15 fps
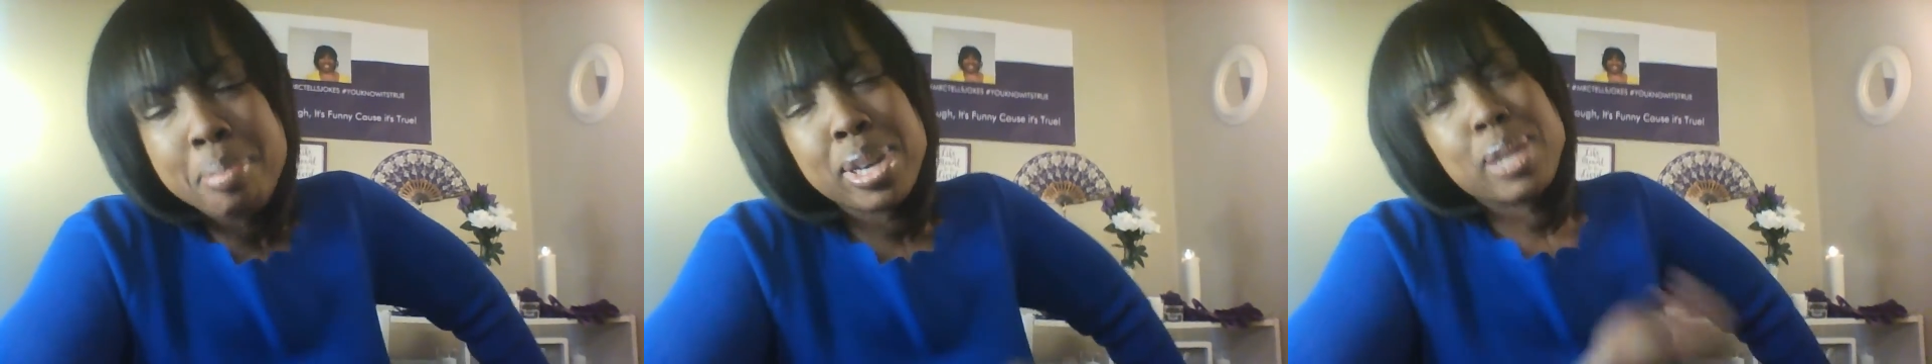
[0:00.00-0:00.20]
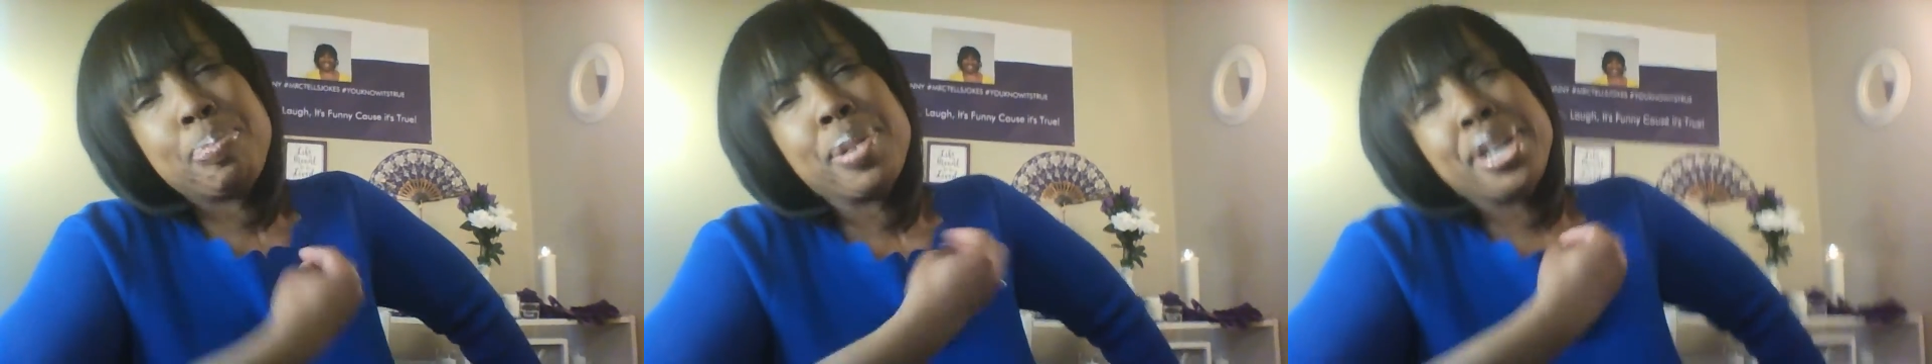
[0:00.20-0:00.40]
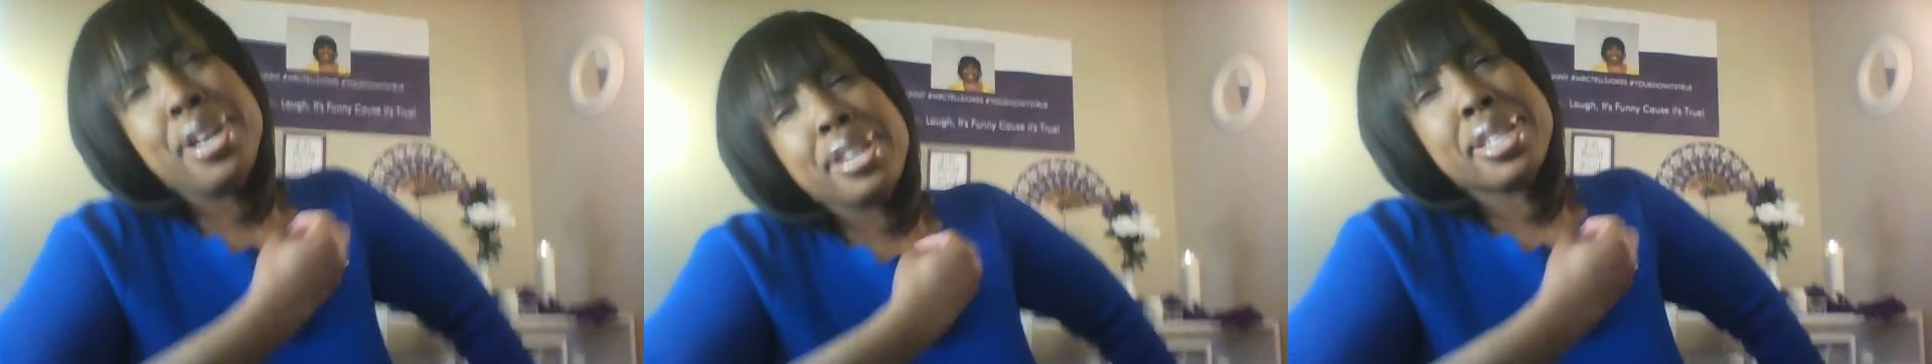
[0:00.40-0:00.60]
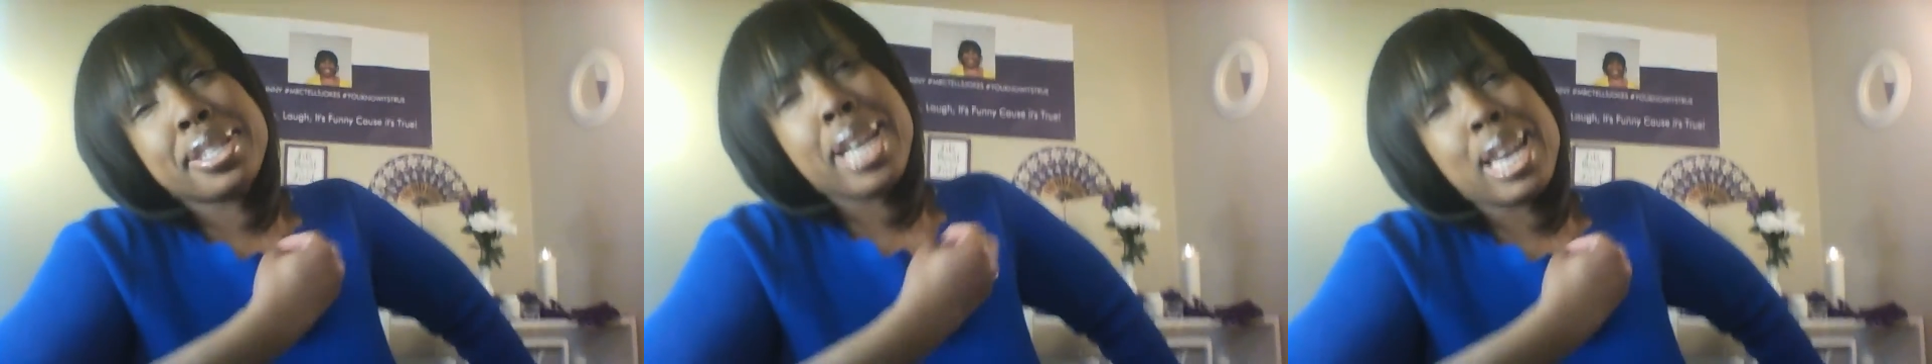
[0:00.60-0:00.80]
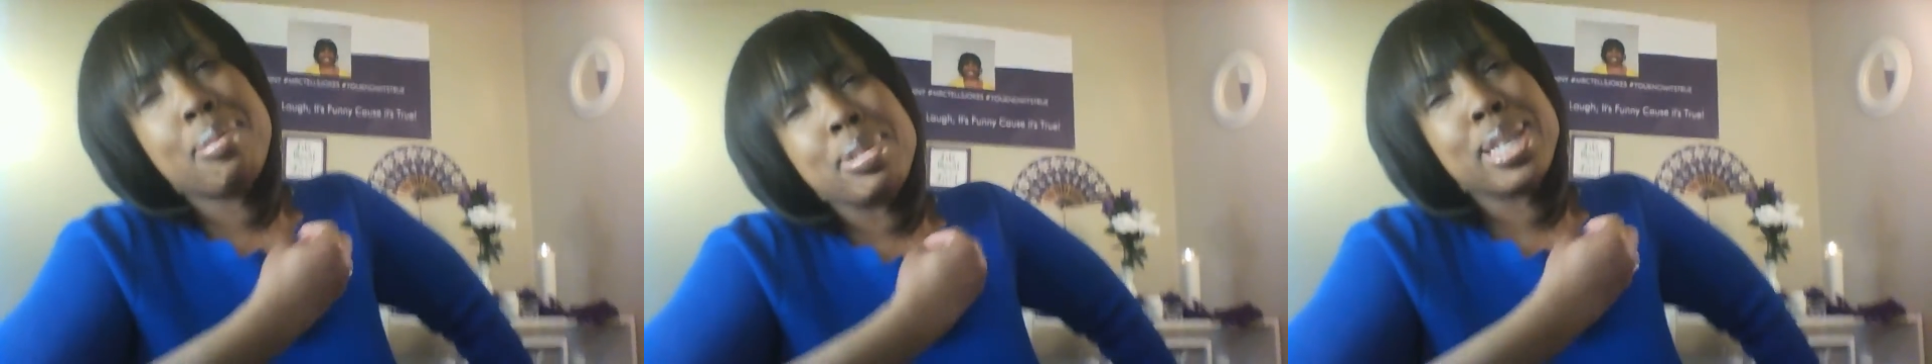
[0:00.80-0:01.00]
My spirit is
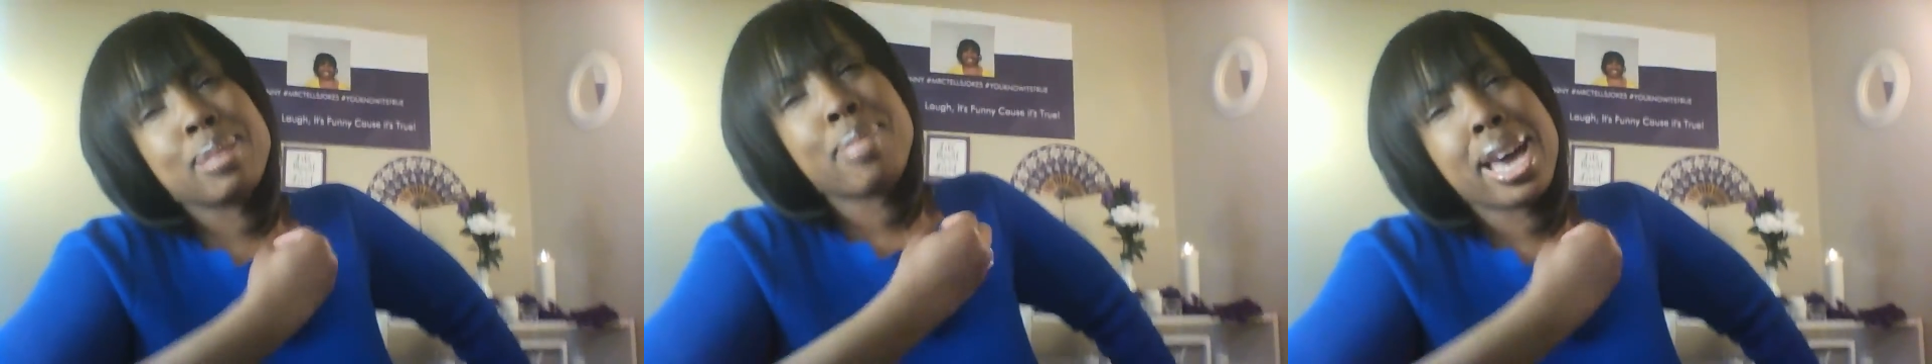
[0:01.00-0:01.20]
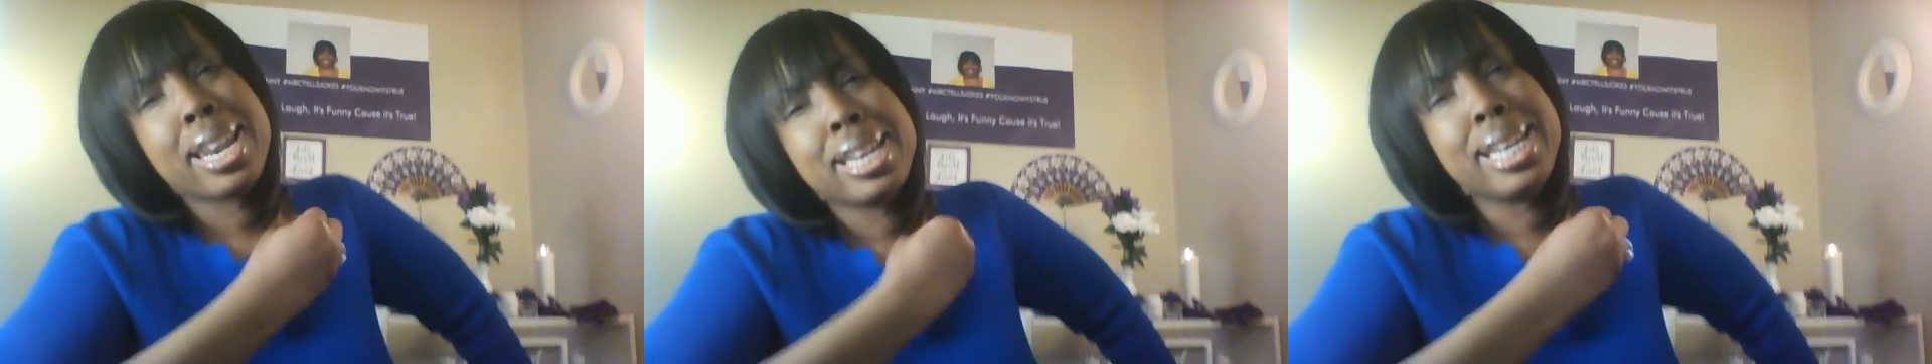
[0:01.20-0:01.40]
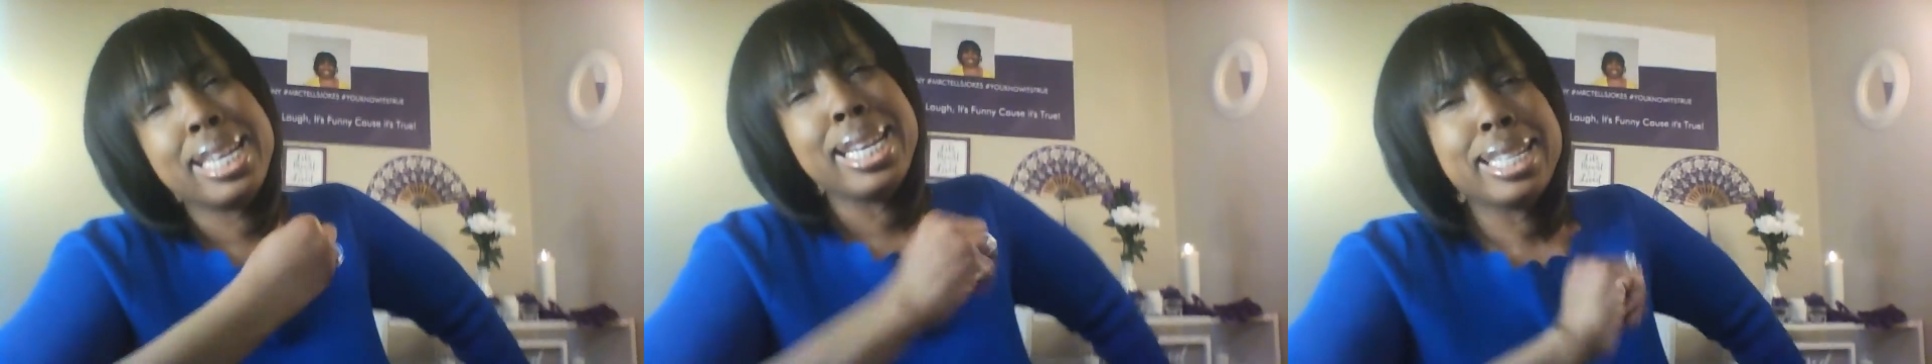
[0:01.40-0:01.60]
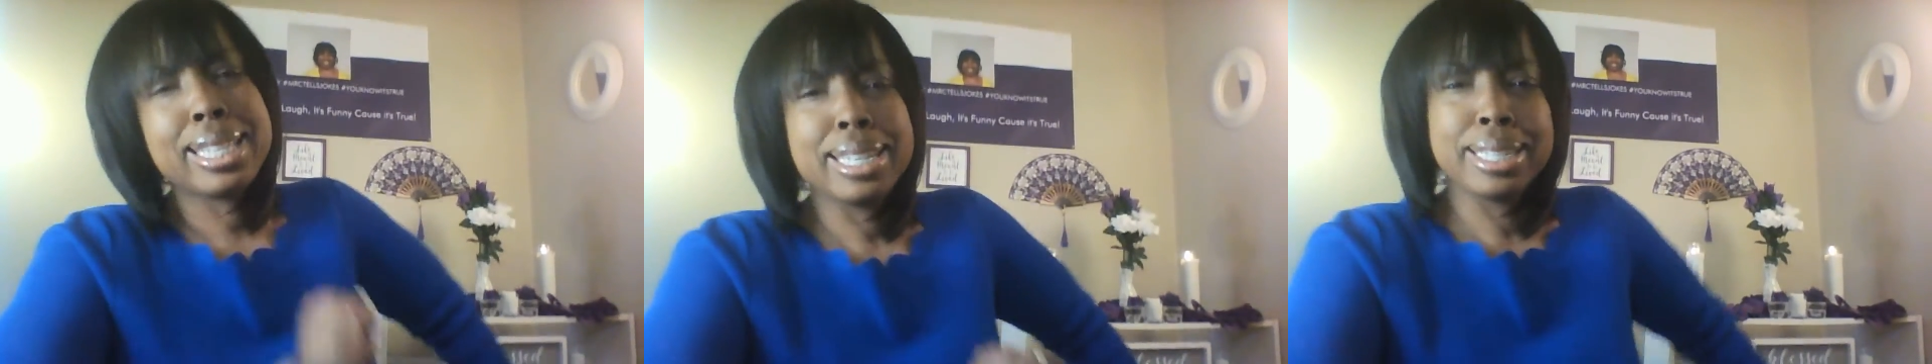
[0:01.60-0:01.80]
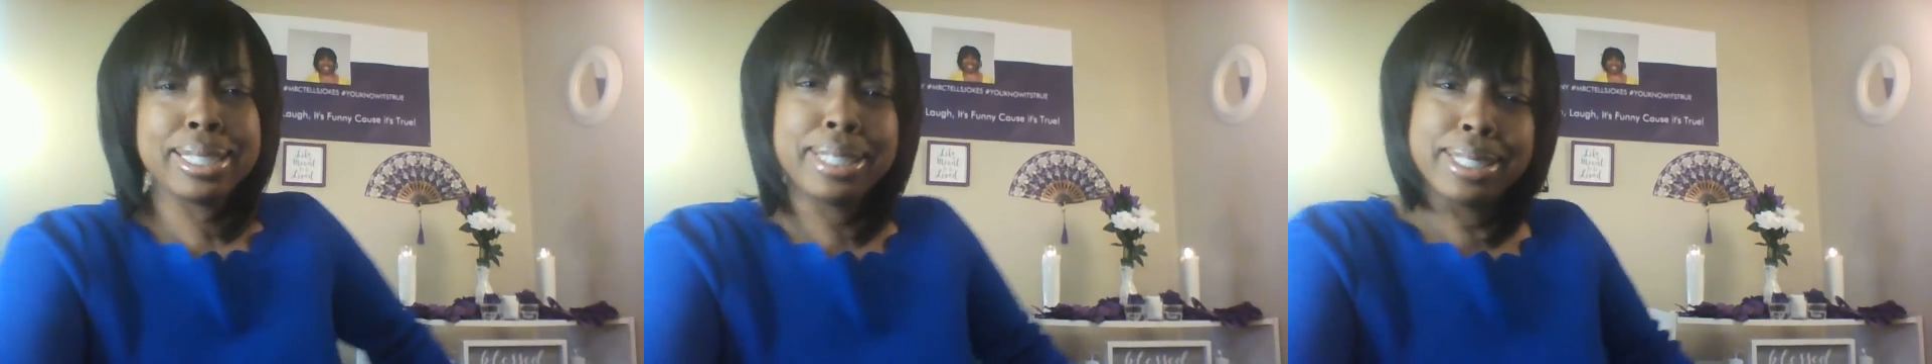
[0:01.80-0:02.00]
telling me somebody
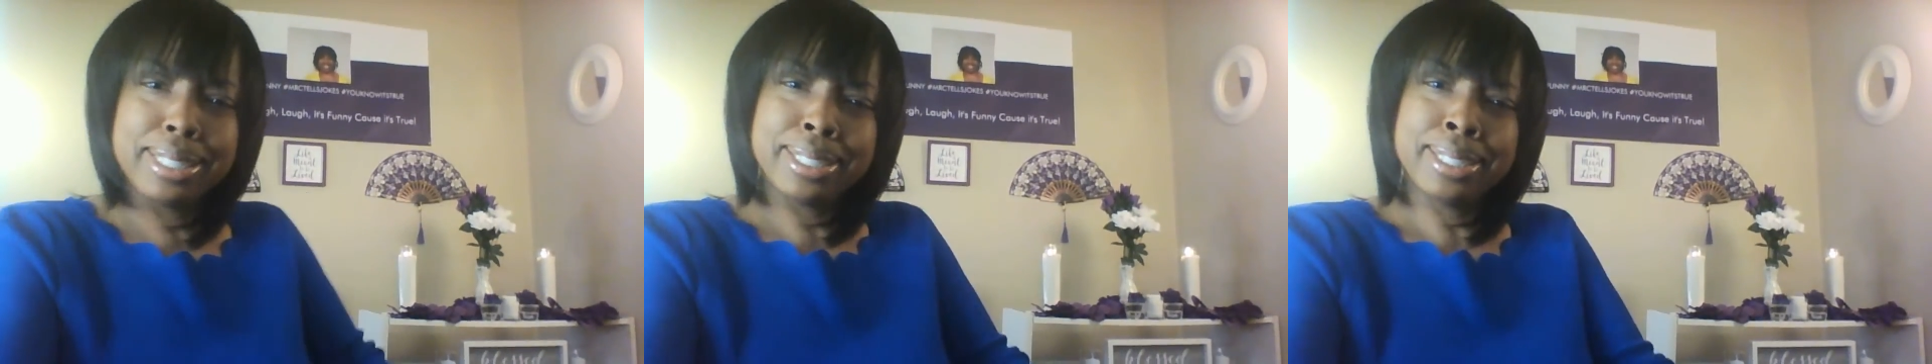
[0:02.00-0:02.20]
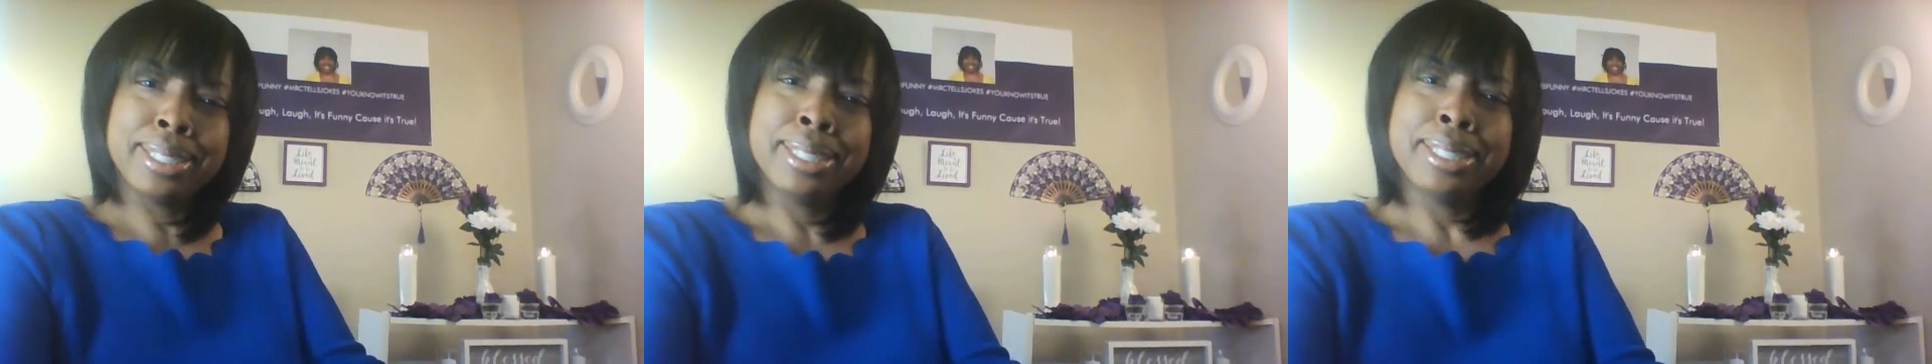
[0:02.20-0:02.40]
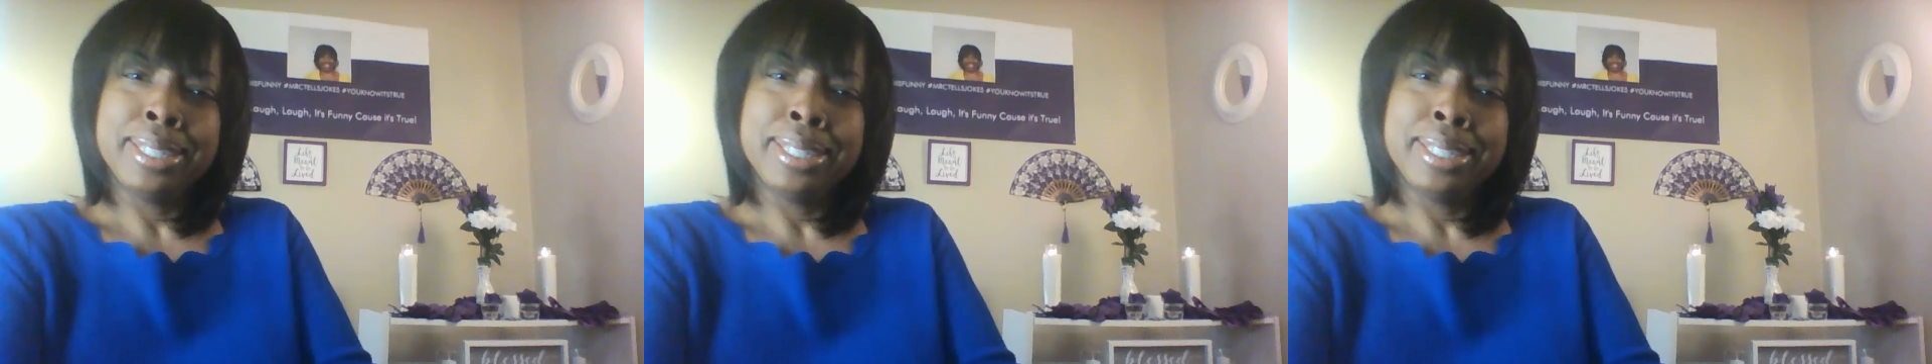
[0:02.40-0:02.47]
need this.